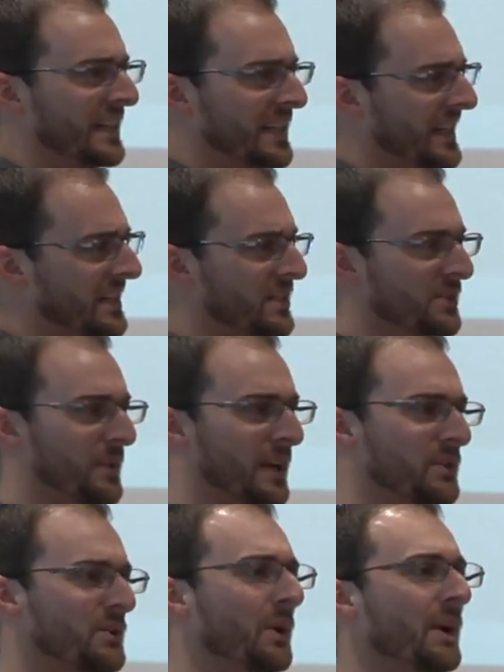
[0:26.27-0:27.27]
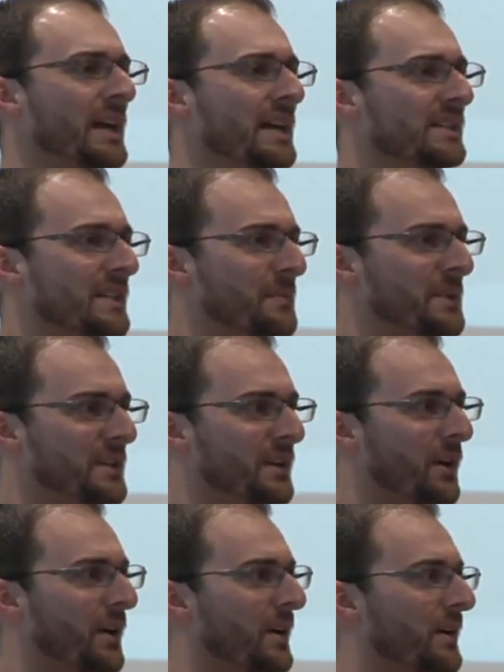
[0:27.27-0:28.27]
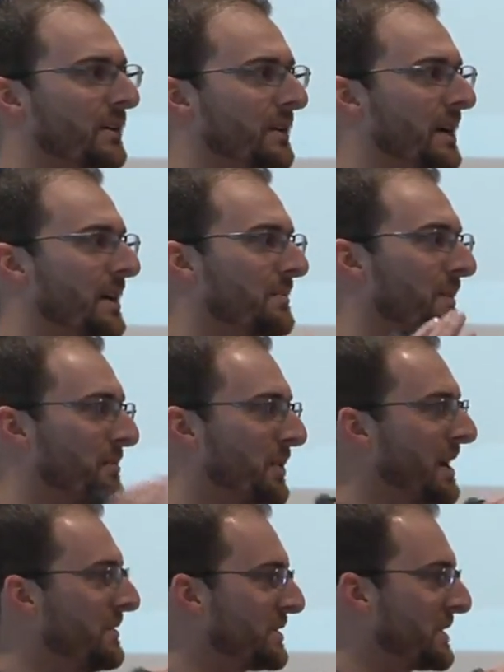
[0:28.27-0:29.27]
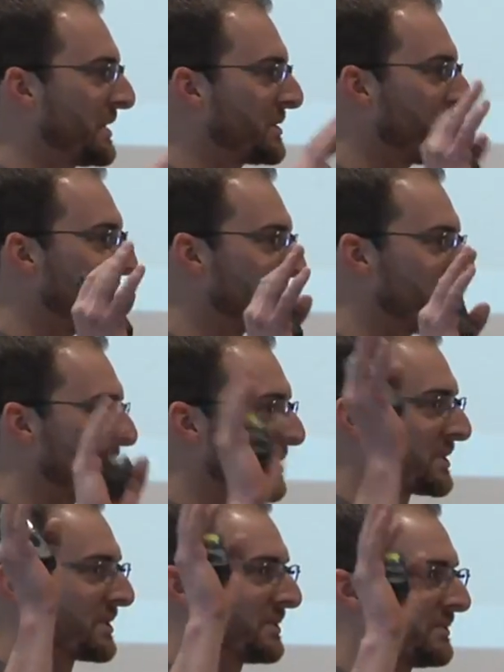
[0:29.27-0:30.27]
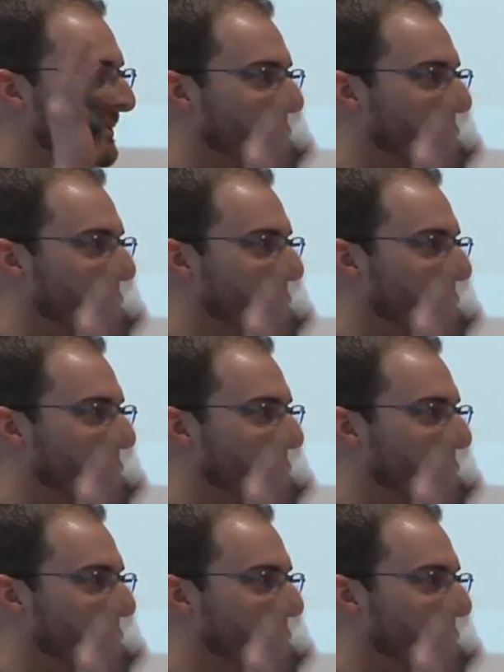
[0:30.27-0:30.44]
Can I just, by a show of hands, how many are uh, private sector business